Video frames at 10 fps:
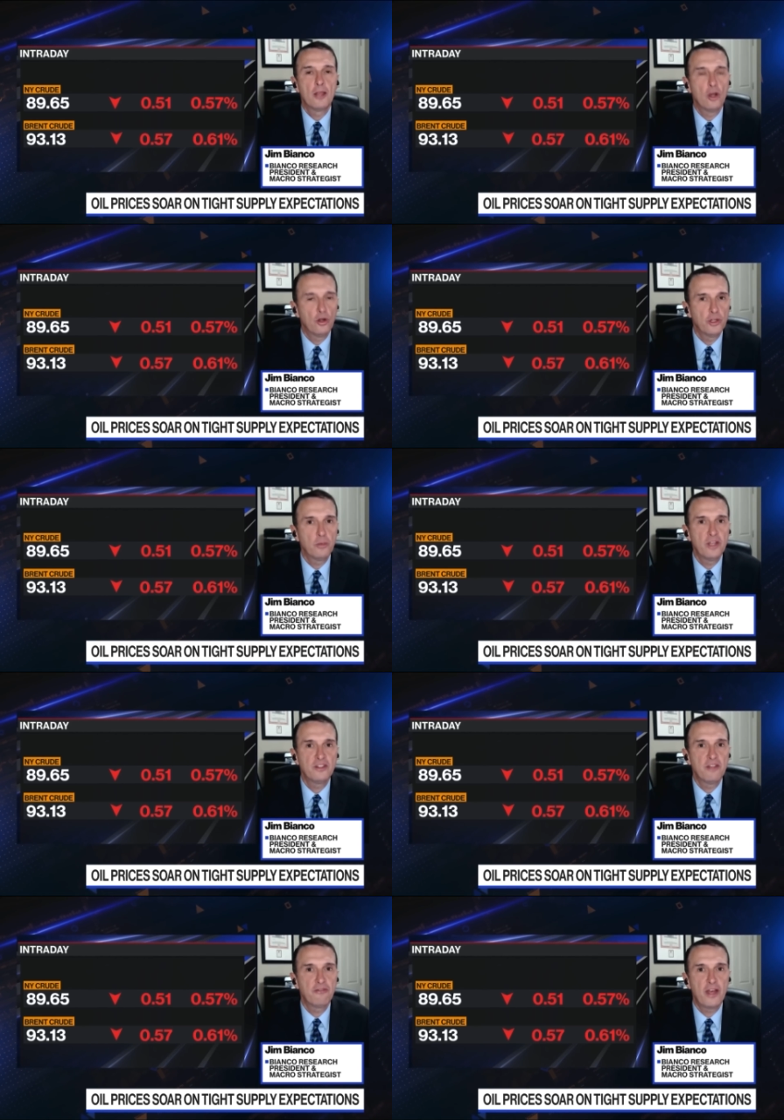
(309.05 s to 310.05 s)
The only
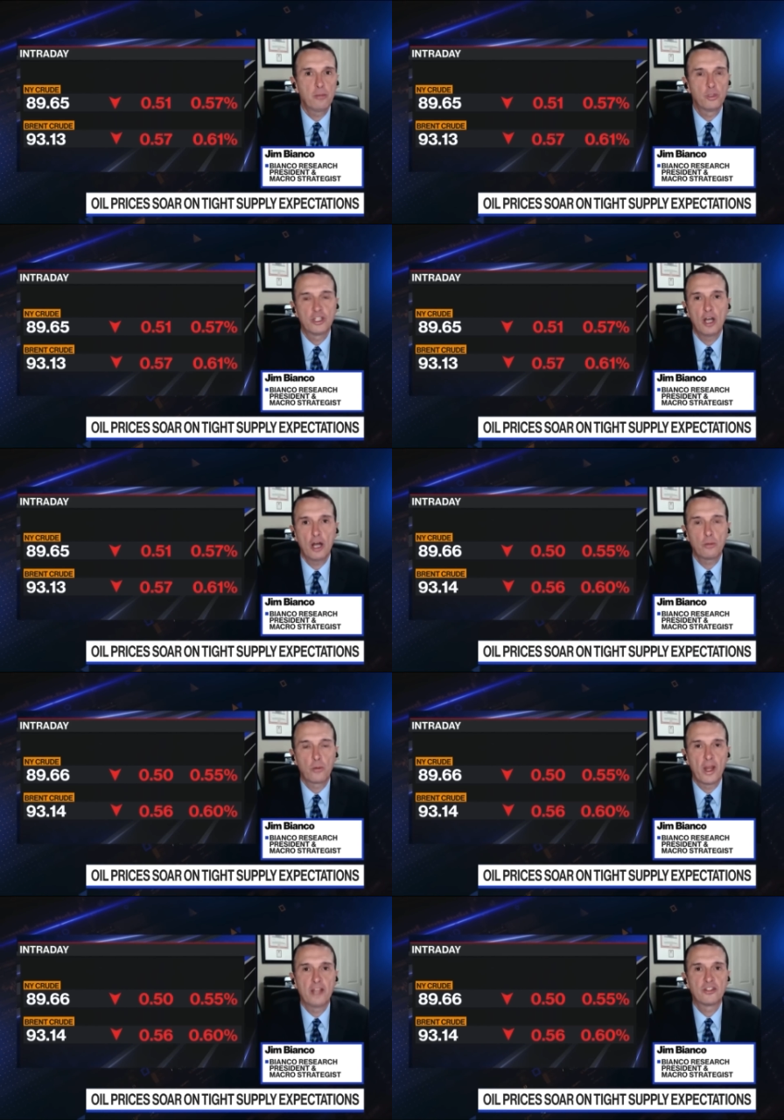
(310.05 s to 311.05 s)
reason the Fed would
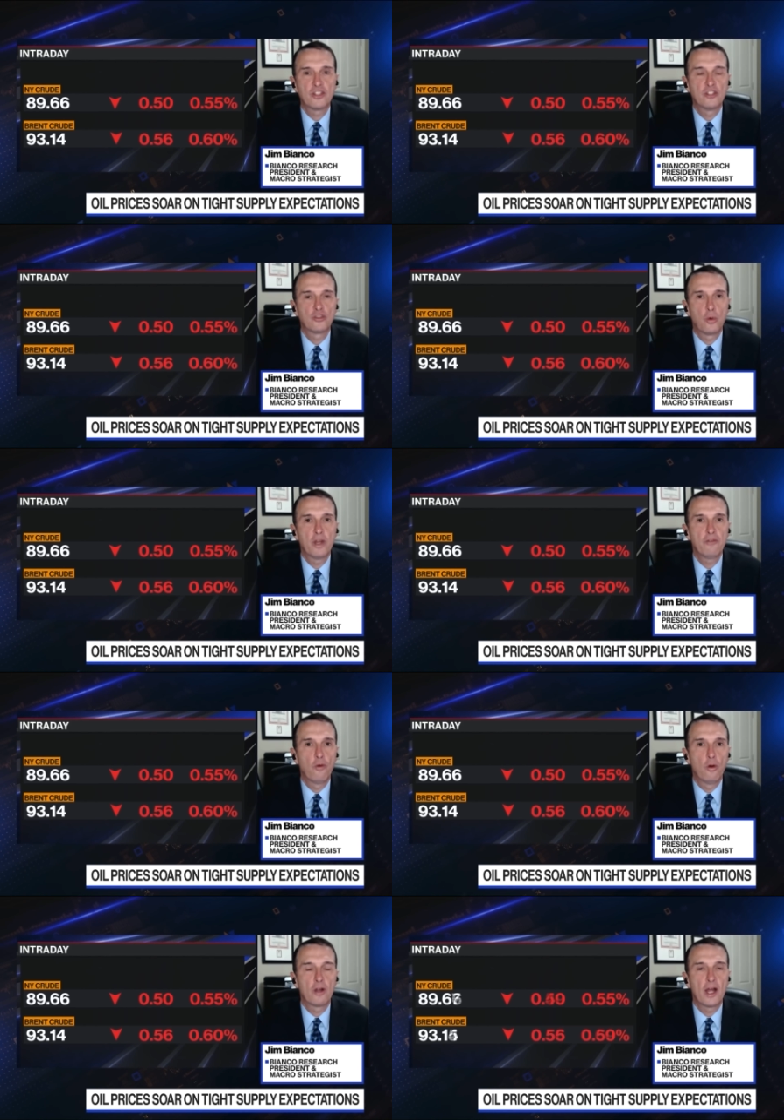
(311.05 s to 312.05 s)
cut rates in
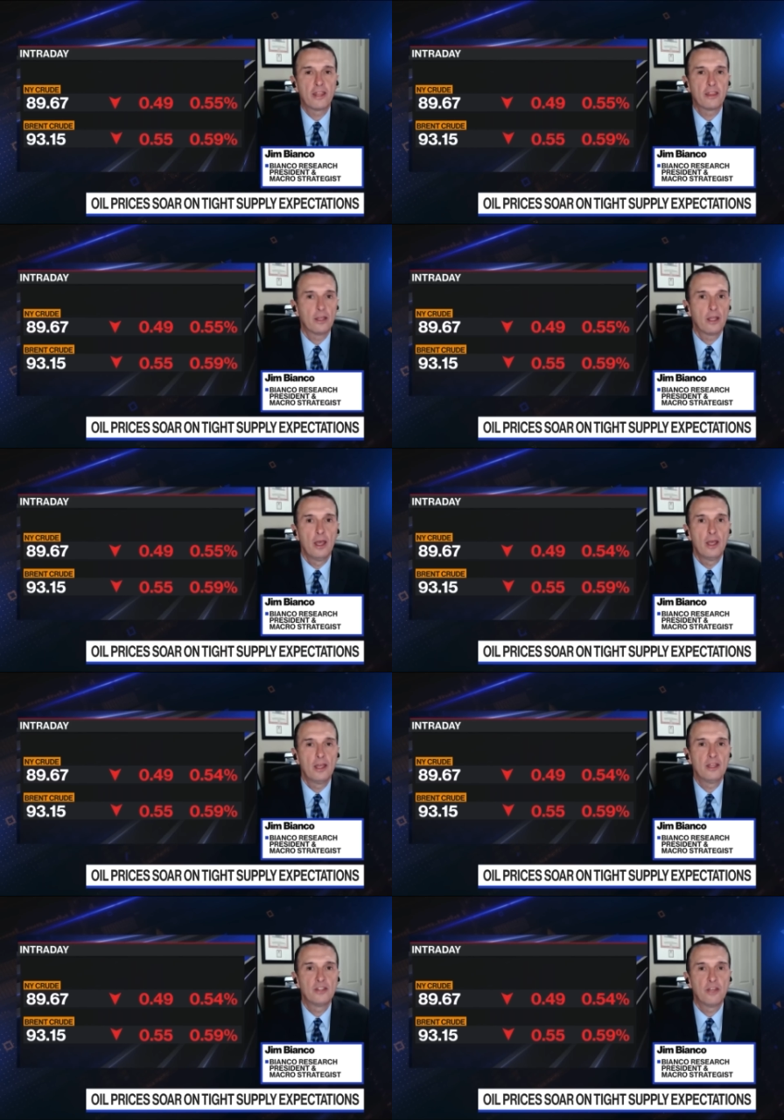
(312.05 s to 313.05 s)
24, I think,
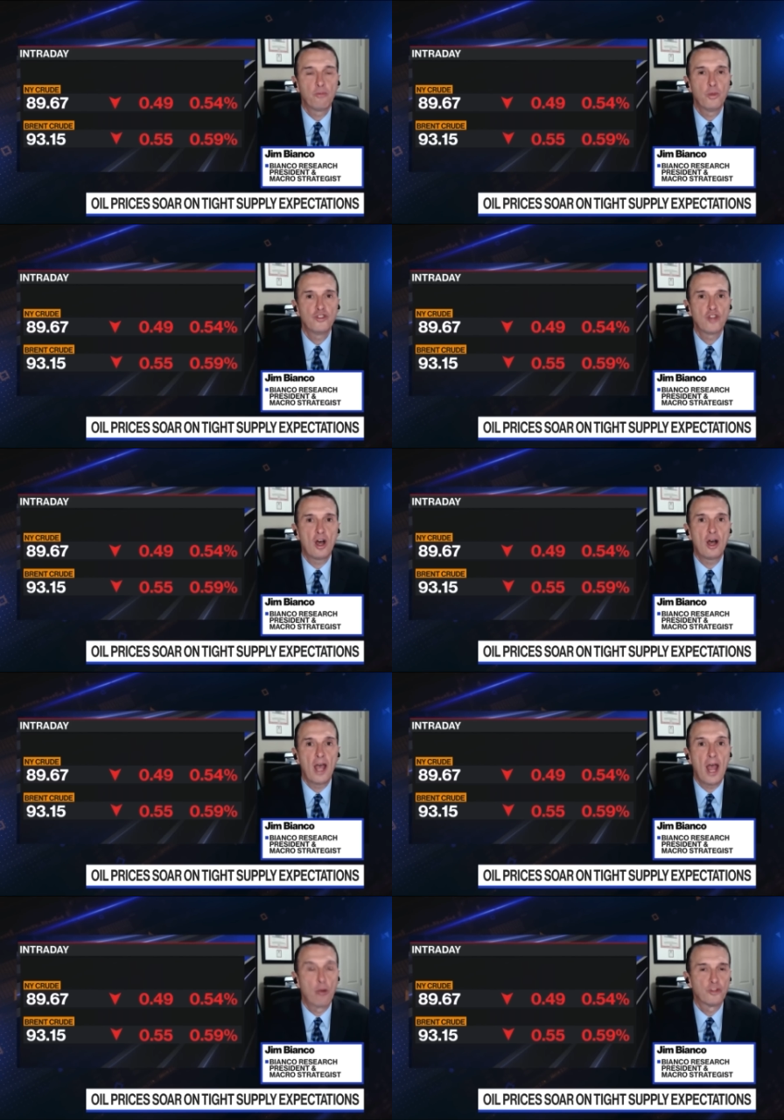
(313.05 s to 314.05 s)
is if we
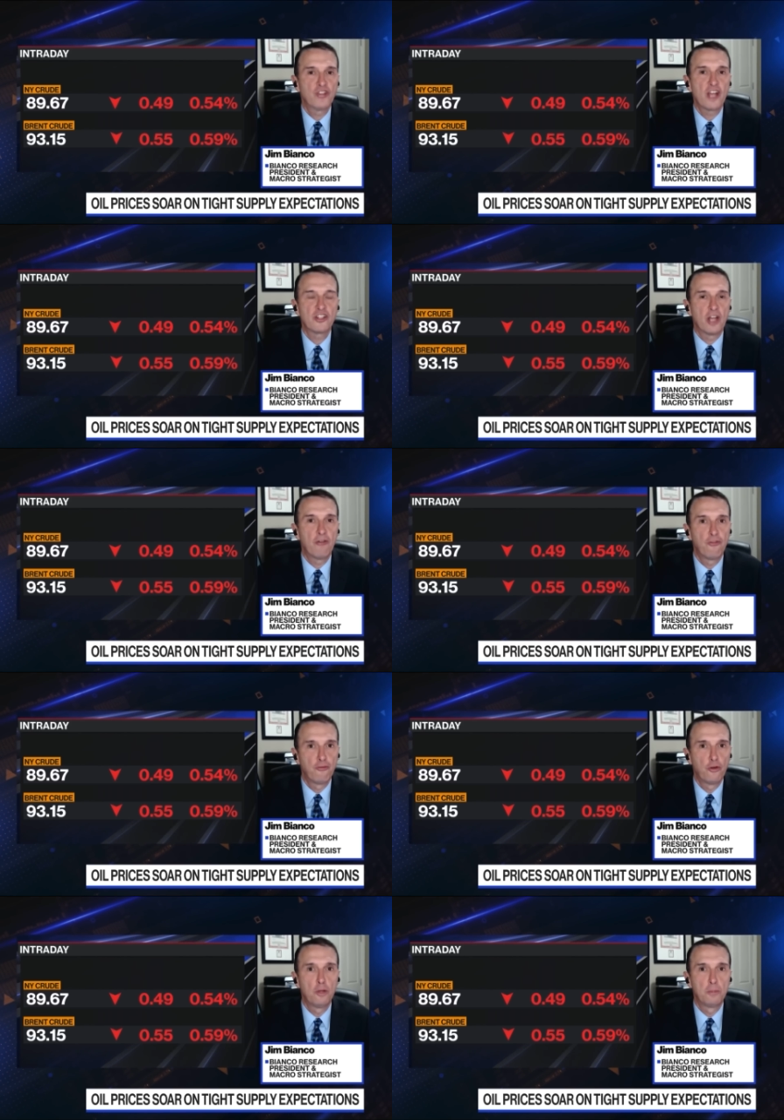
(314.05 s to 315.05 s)
saw a recession, a
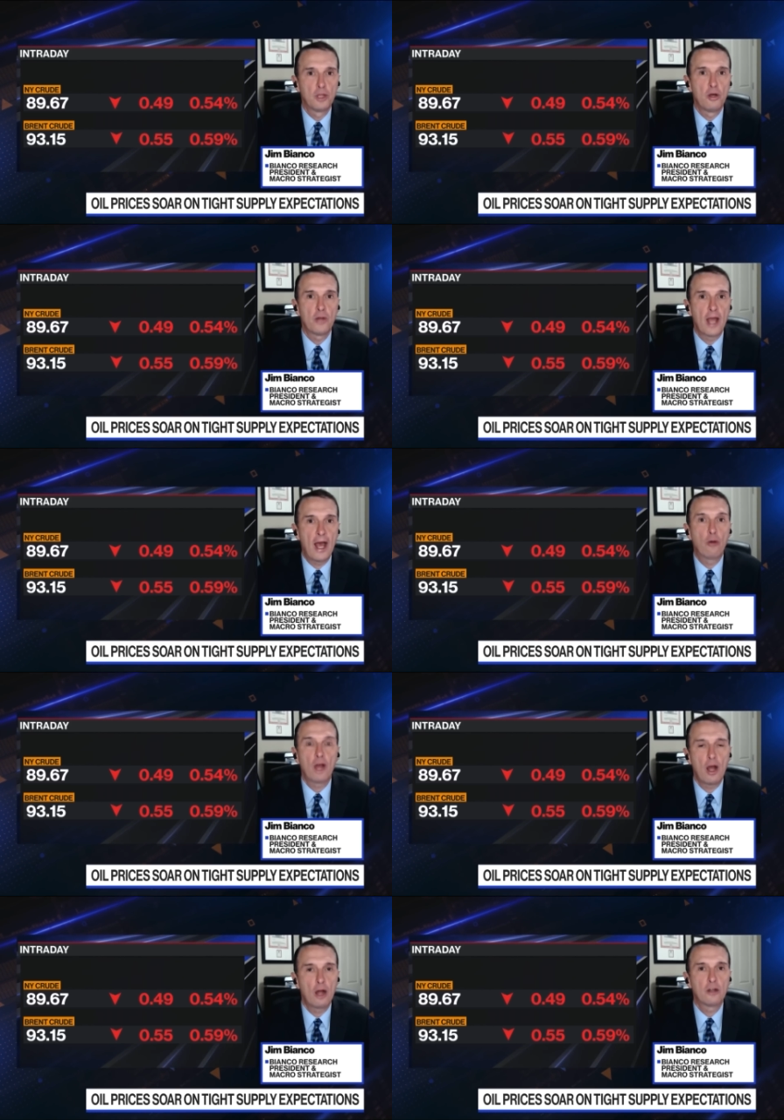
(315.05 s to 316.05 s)
full blown
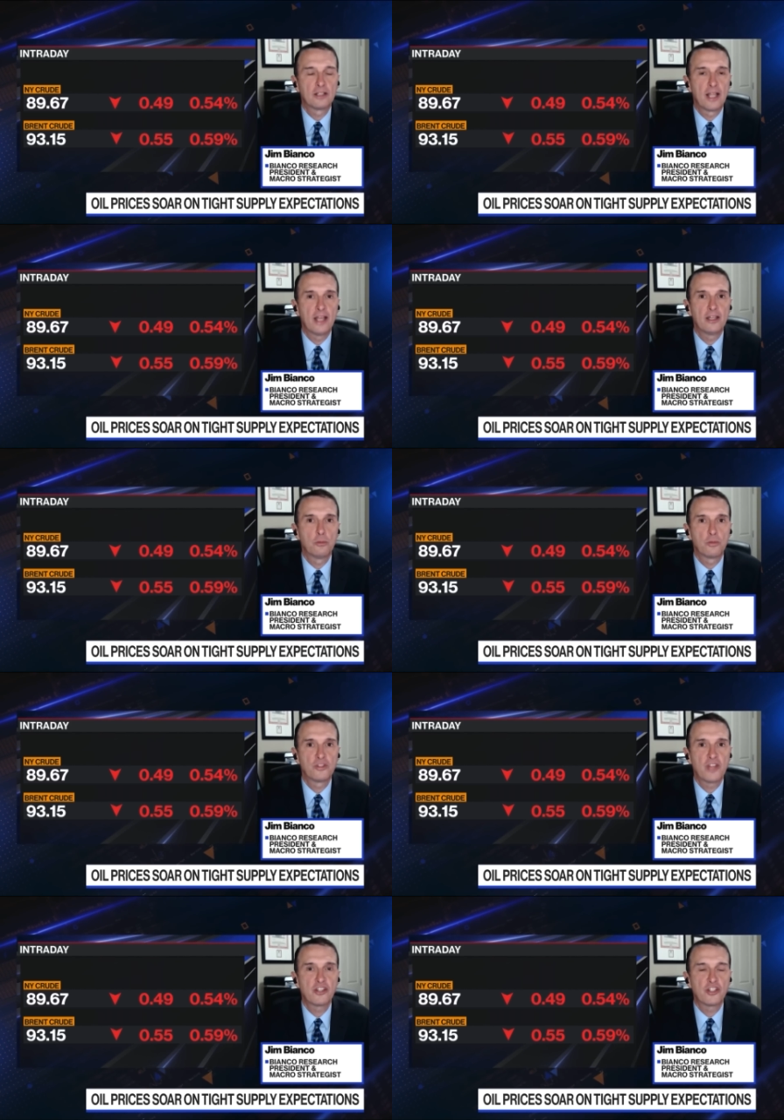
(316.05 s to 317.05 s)
out hard landing
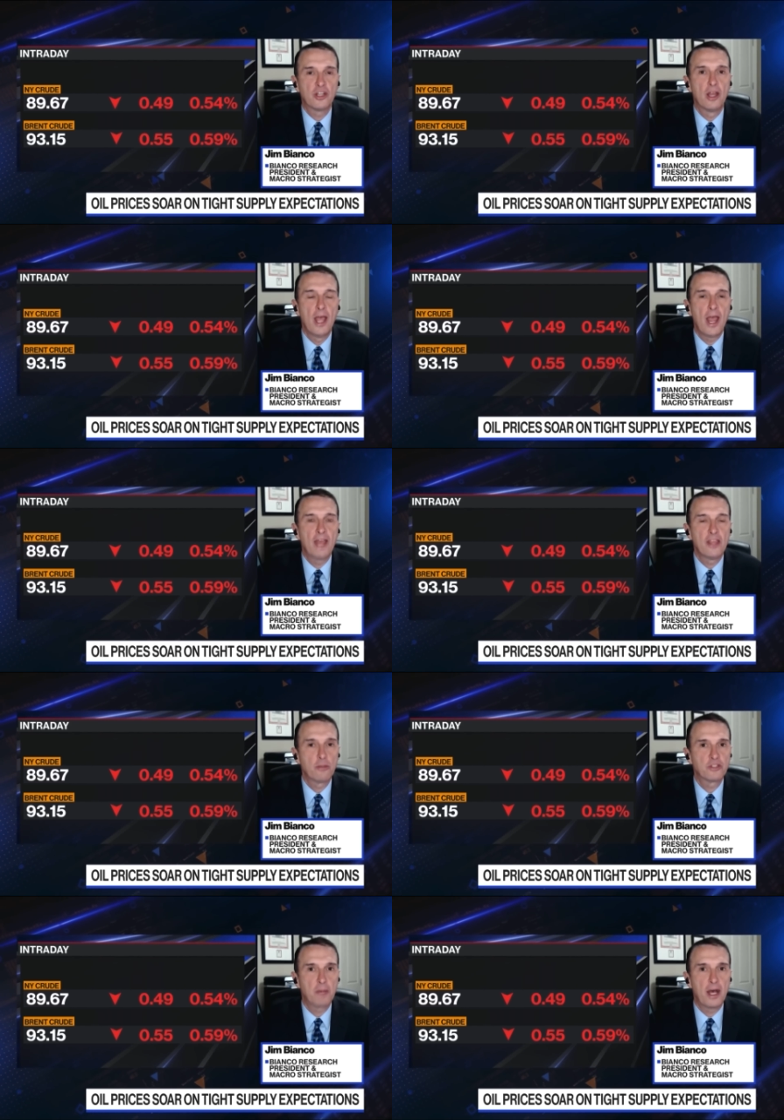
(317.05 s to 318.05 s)
recession, and
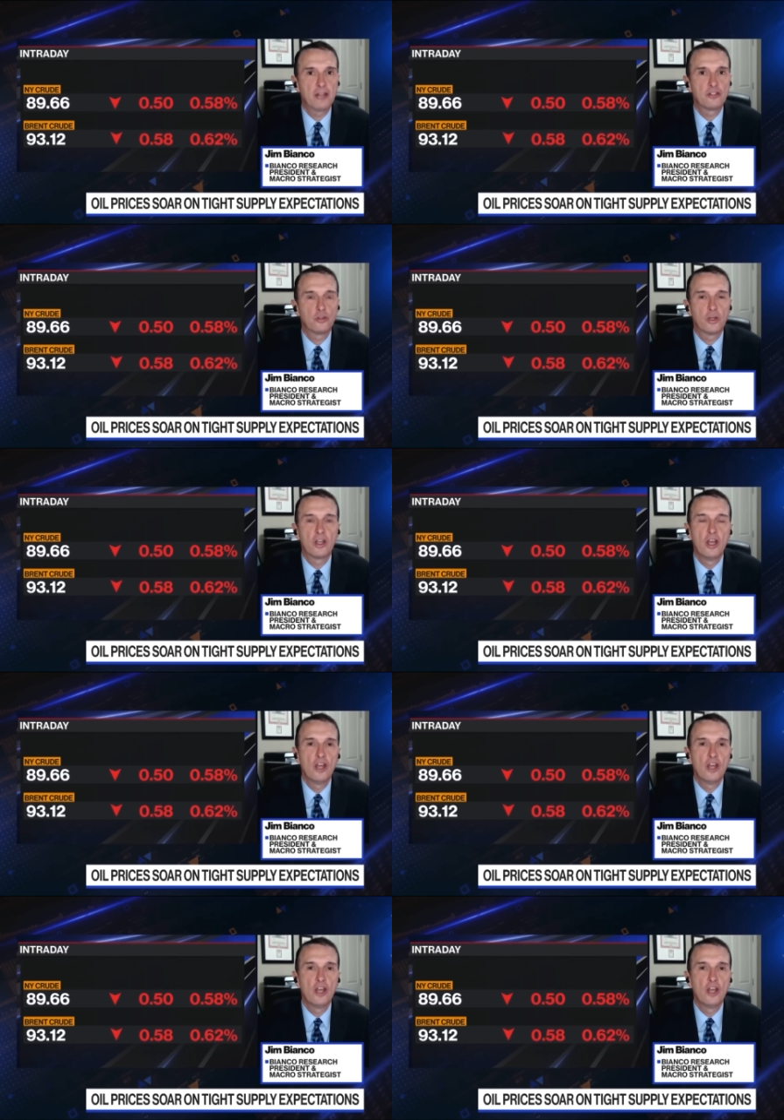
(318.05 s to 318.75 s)
they responded to it.